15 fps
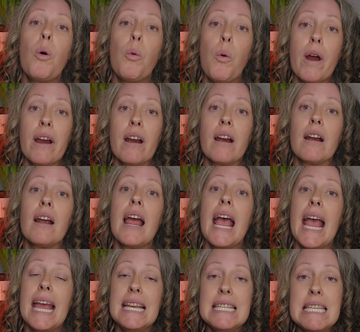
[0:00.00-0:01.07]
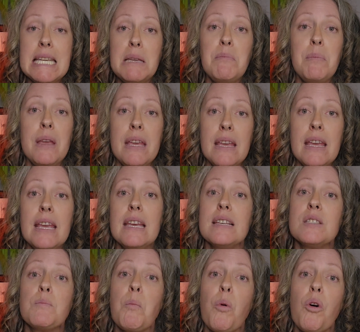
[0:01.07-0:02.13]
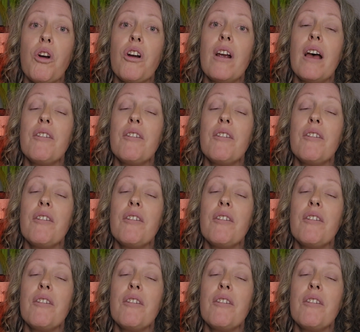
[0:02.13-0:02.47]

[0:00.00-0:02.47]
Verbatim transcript: where ATP is more